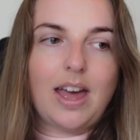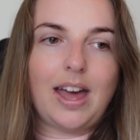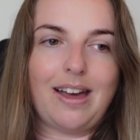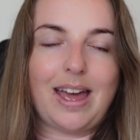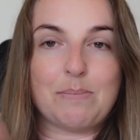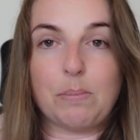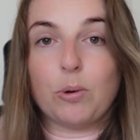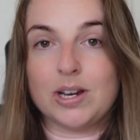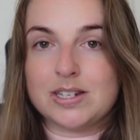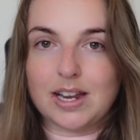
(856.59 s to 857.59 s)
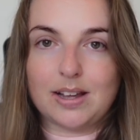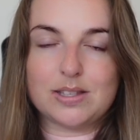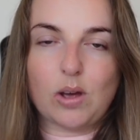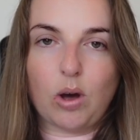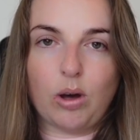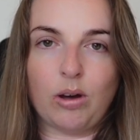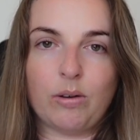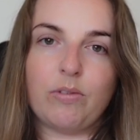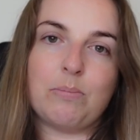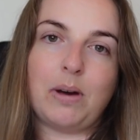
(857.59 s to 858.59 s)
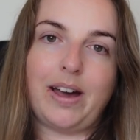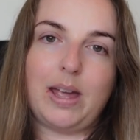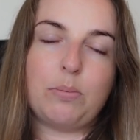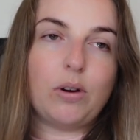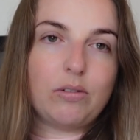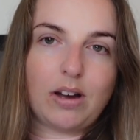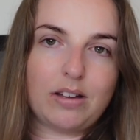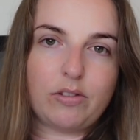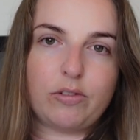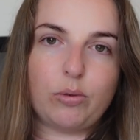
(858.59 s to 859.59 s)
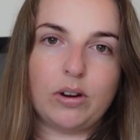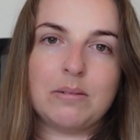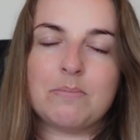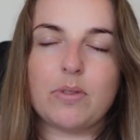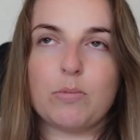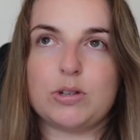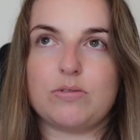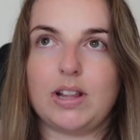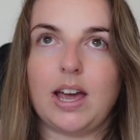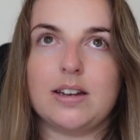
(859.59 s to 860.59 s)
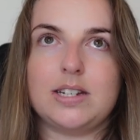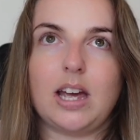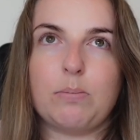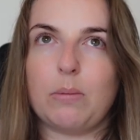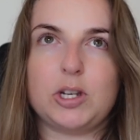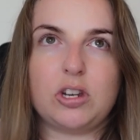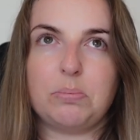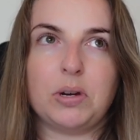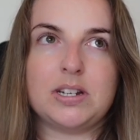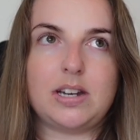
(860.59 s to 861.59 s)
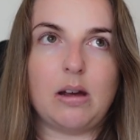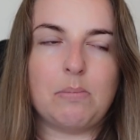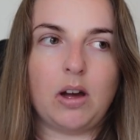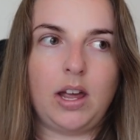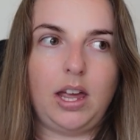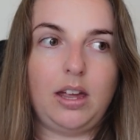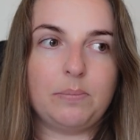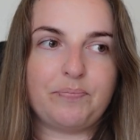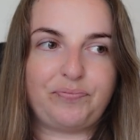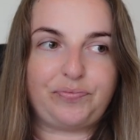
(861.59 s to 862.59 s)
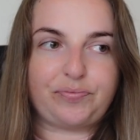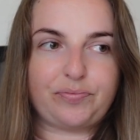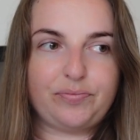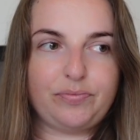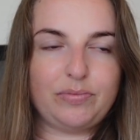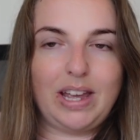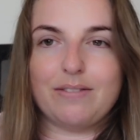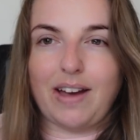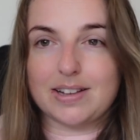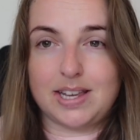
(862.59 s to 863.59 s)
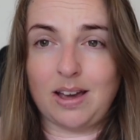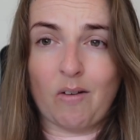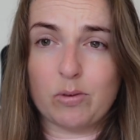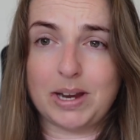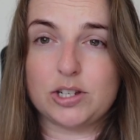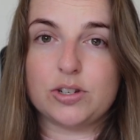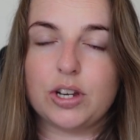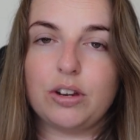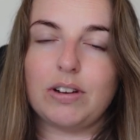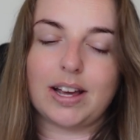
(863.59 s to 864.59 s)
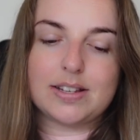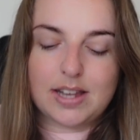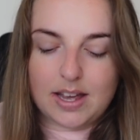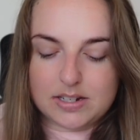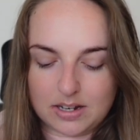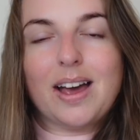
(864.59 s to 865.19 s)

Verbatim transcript: Uh, I had my printouts of my port arrival form, which is really handy. I probably should have printed out my vaccine confirmation too, like I said.